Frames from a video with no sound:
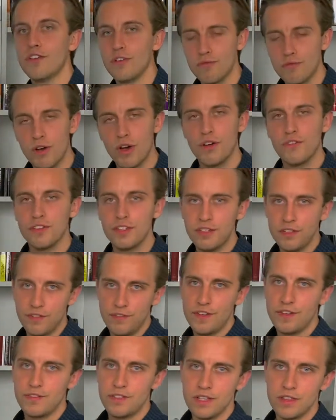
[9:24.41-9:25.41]
rather than the
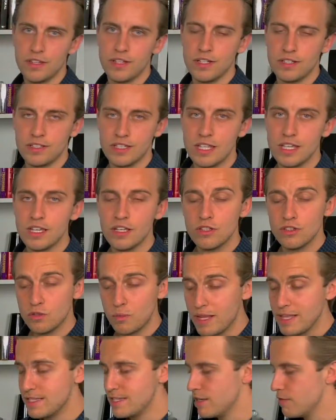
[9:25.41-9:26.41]
50, 30,
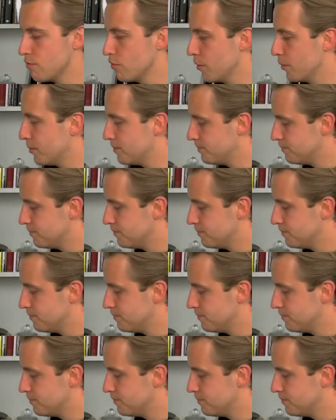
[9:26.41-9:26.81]
20 rule.